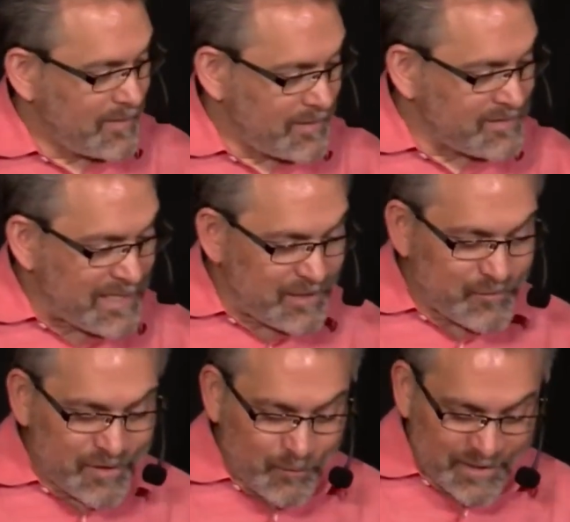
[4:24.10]
Isn't that
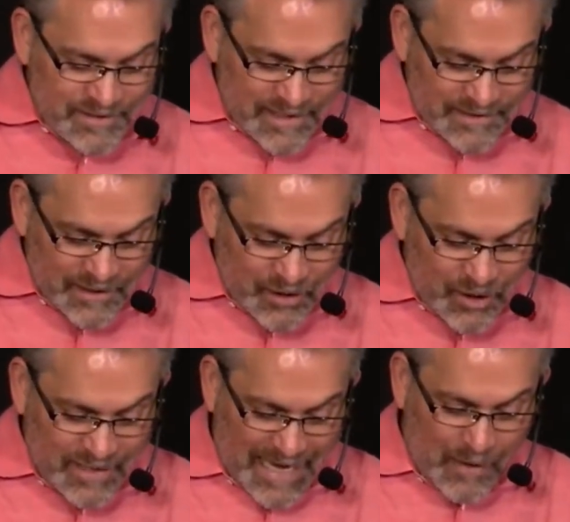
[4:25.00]
interesting what he said? He said,
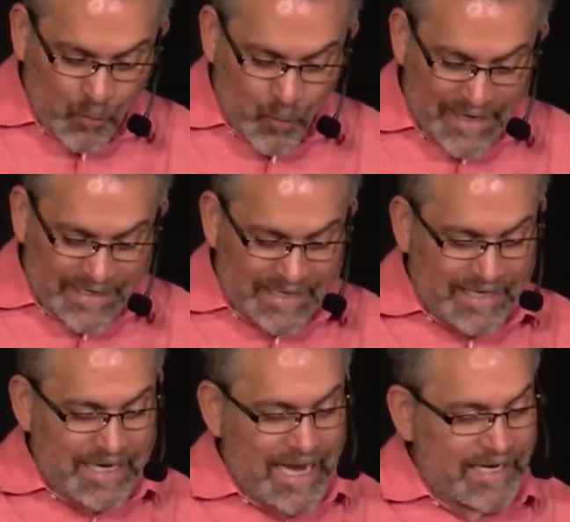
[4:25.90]
look, a
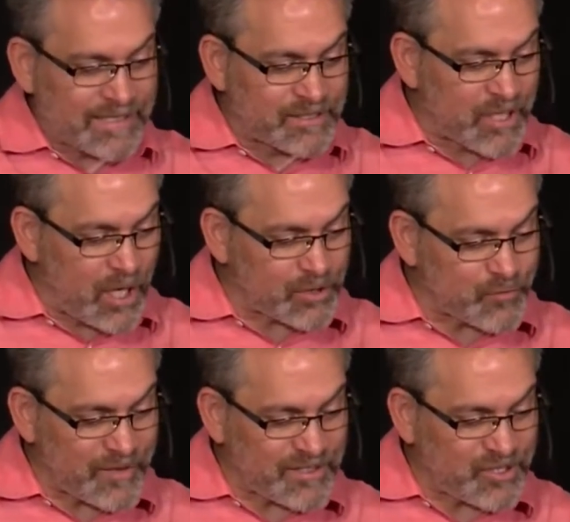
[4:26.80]
wicked and
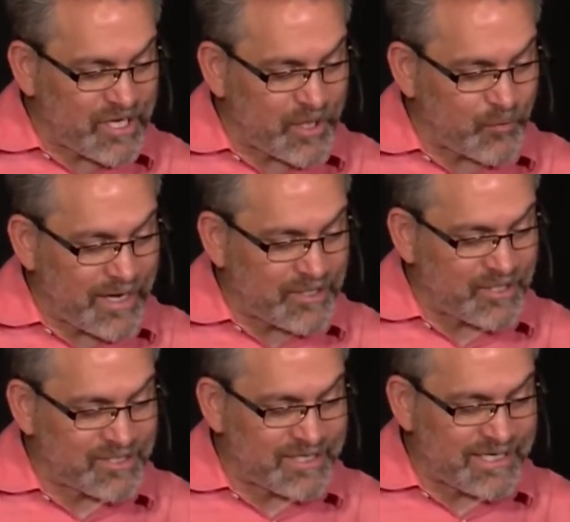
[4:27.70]
adulterous
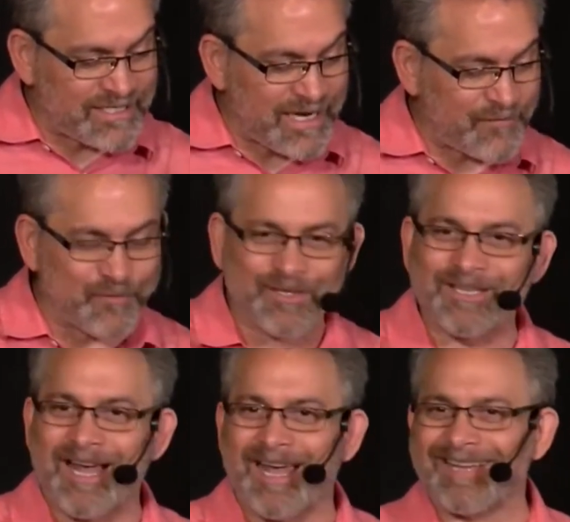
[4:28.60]
generation seeks after a
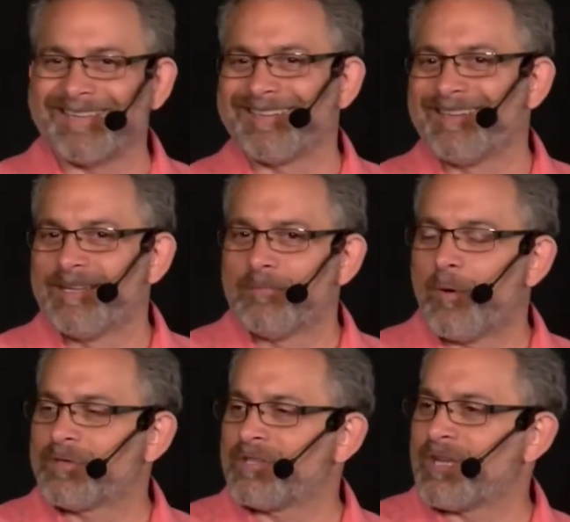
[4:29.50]
sign.
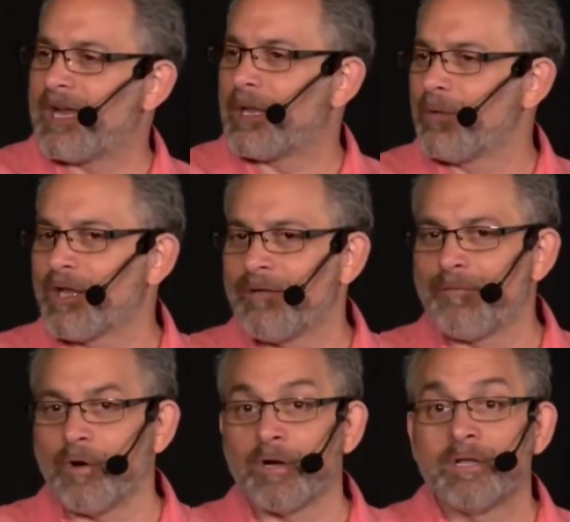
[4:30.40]
What was the sign they were looking
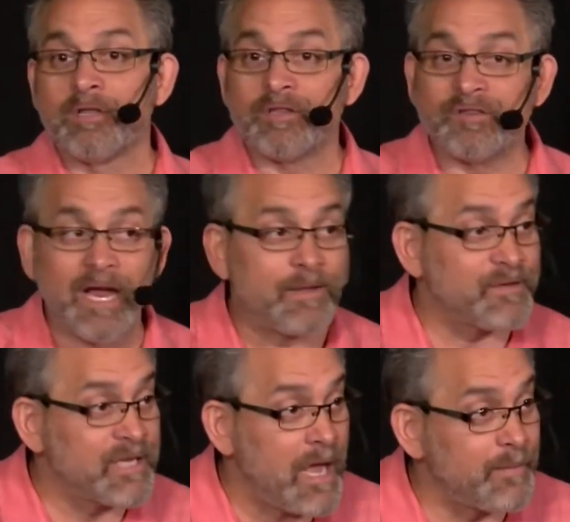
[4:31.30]
for? The sign of
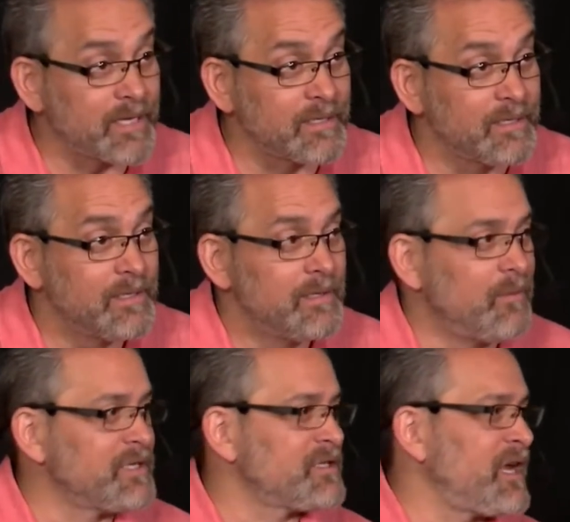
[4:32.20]
his coming.
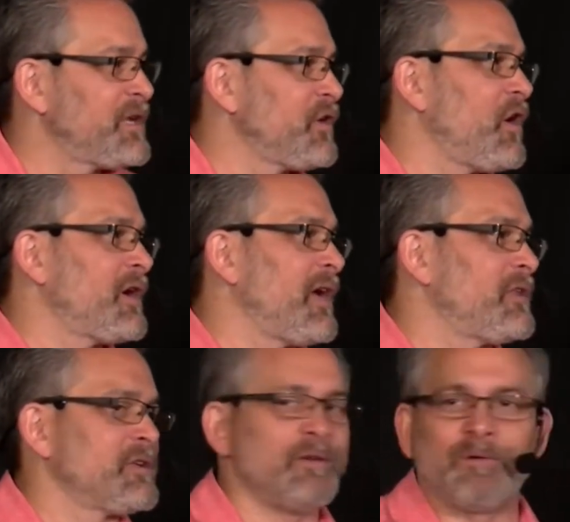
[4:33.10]
What is the sign you're all
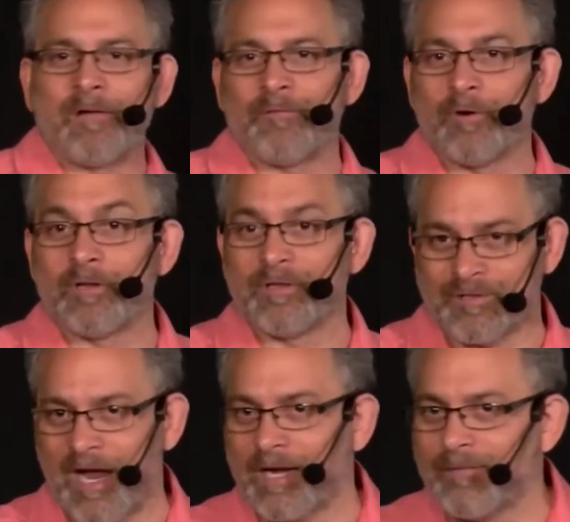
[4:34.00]
looking around for? The
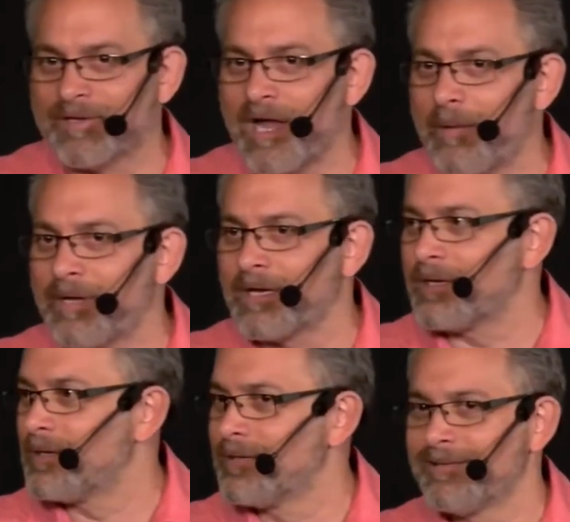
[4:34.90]
sign of his
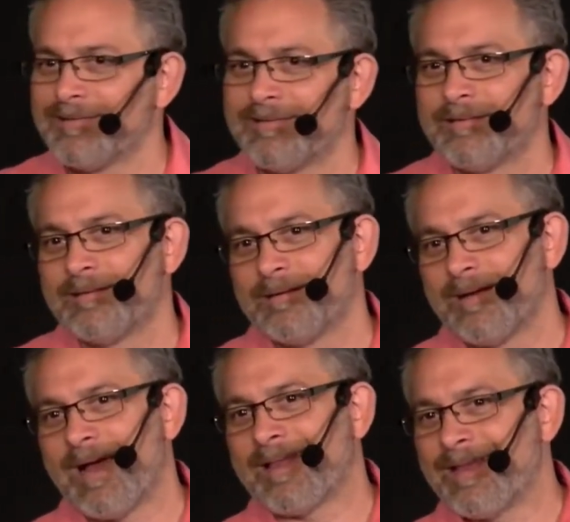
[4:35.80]
coming.
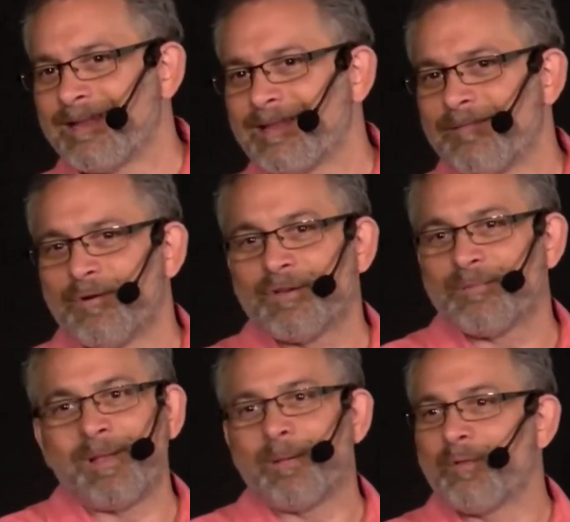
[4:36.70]
I think the
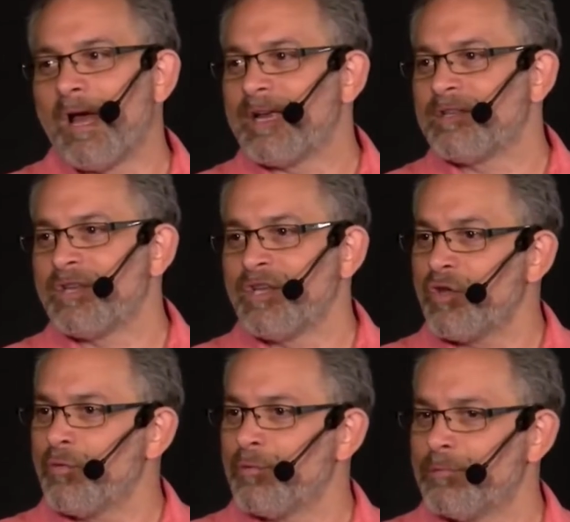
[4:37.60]
verse may apply to
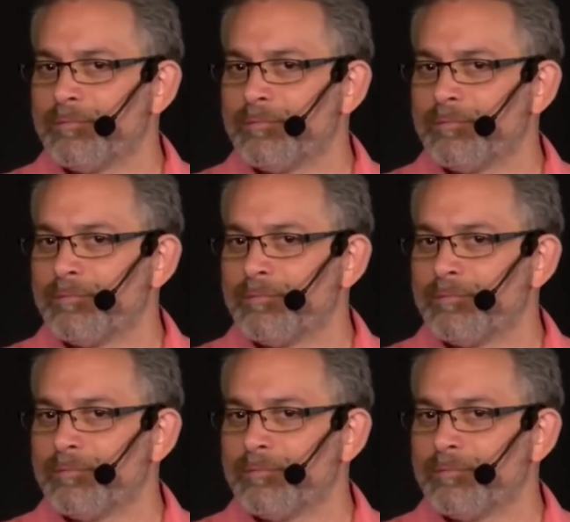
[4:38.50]
you.